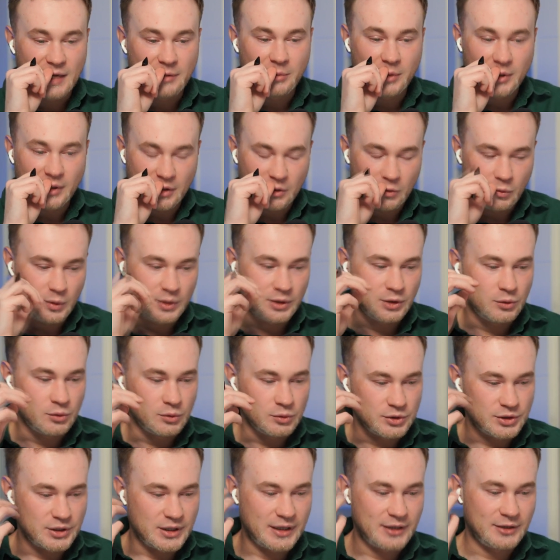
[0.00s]
library when
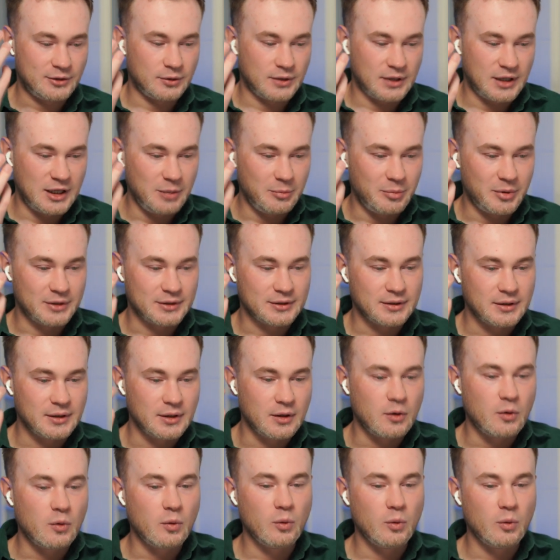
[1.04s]
you try to keep it,